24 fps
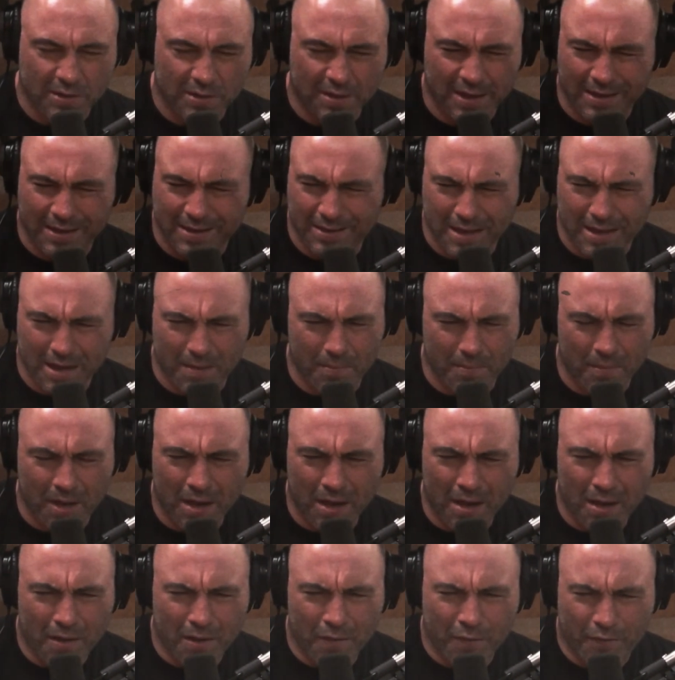It's like some
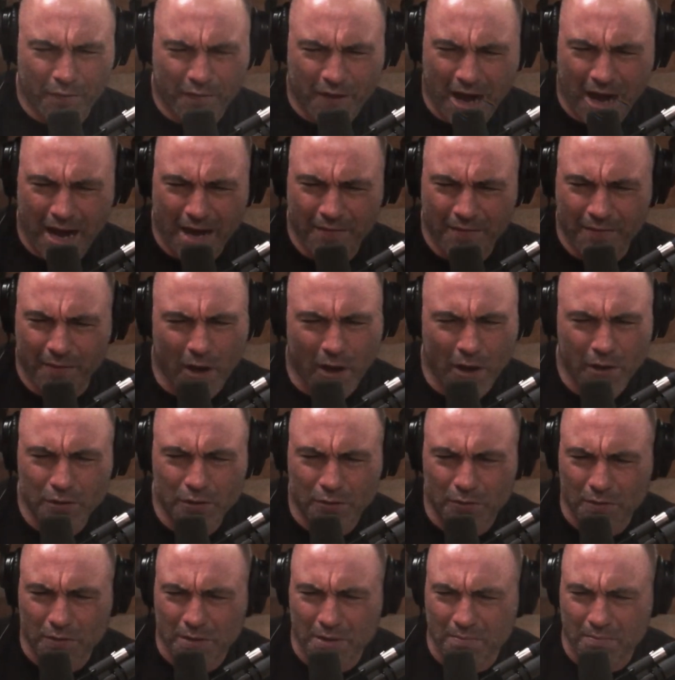
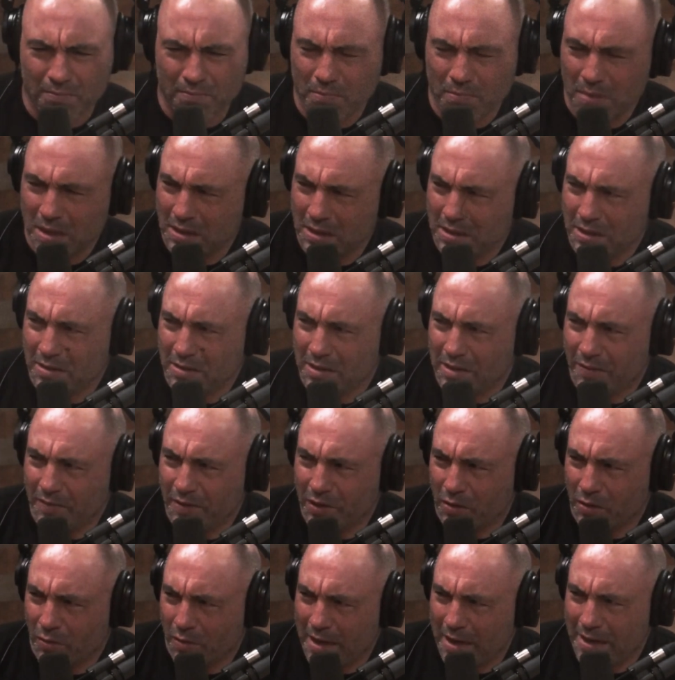500 millionth of
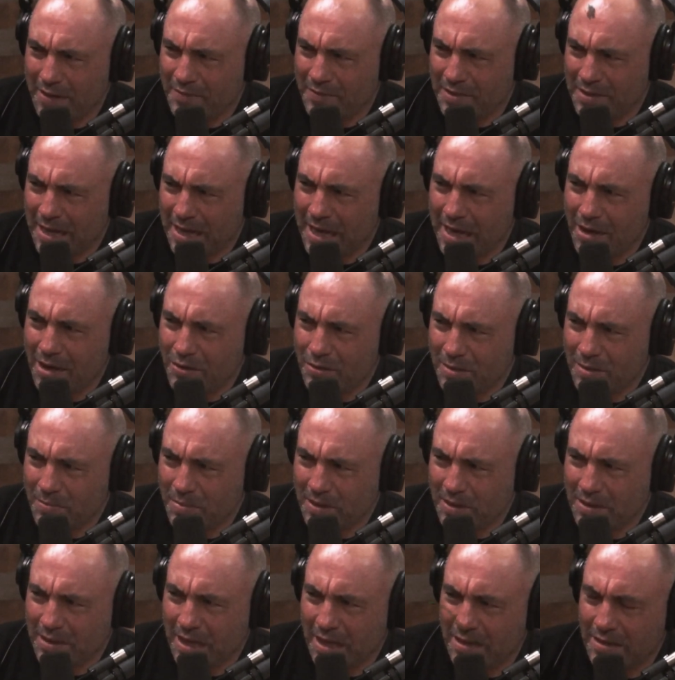a grain of sand or
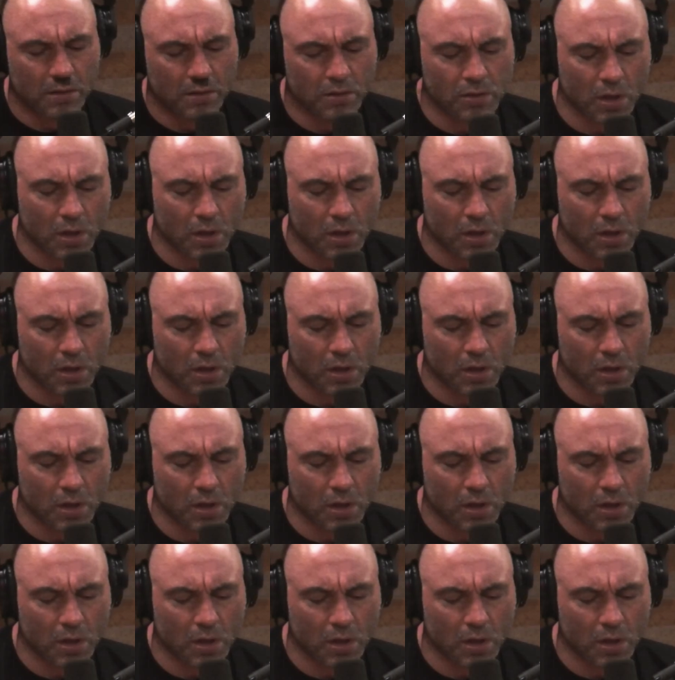something like that.